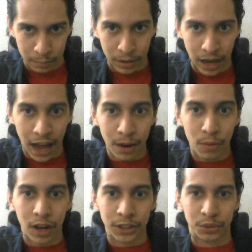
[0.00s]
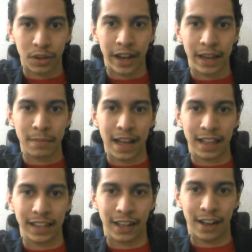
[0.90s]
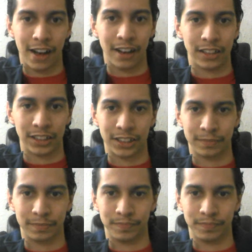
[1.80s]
But I watched Ryan Mallett in college.